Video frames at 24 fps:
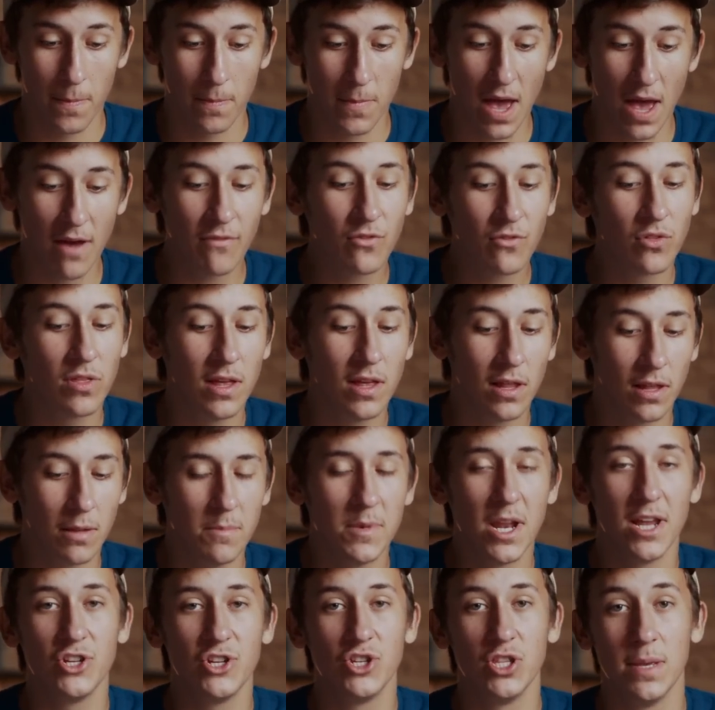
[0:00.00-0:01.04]
After the
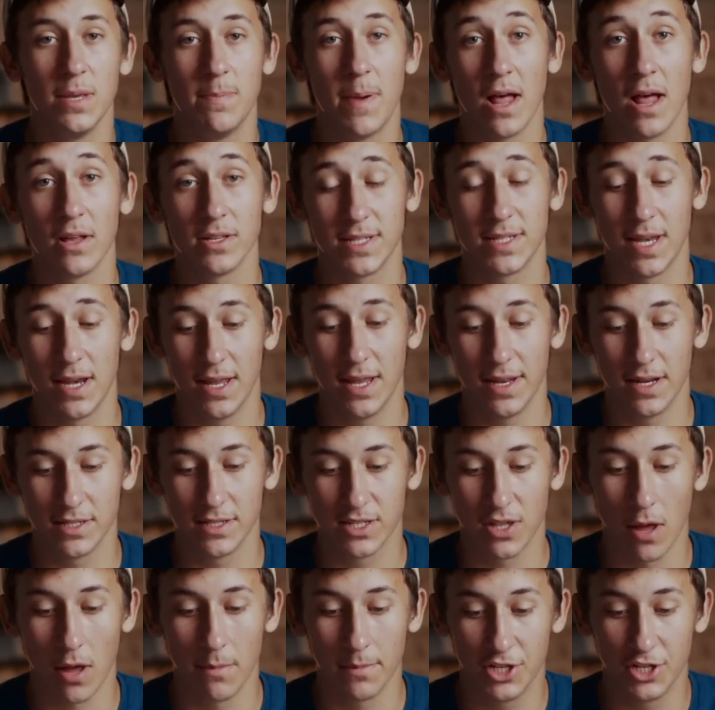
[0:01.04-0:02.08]
elimination, the Palestinian
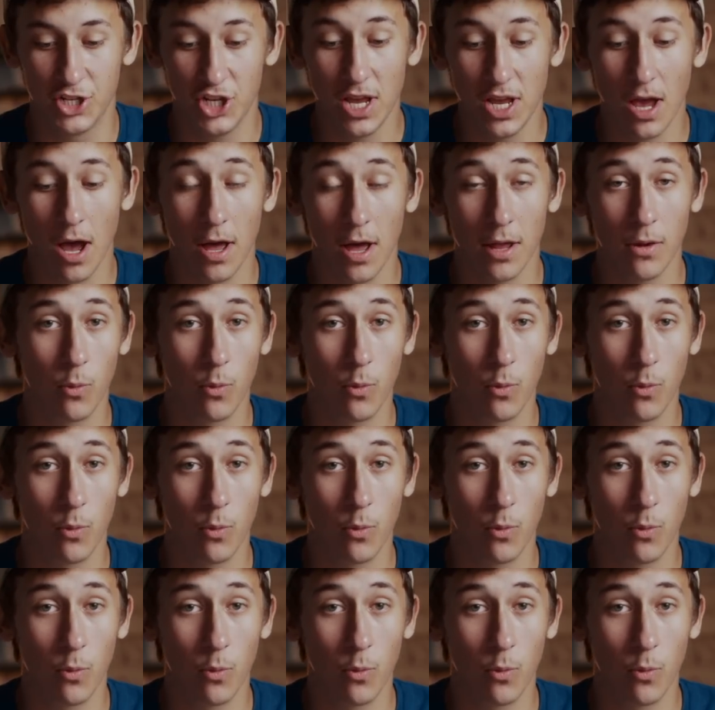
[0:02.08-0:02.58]
Islamic Jihad,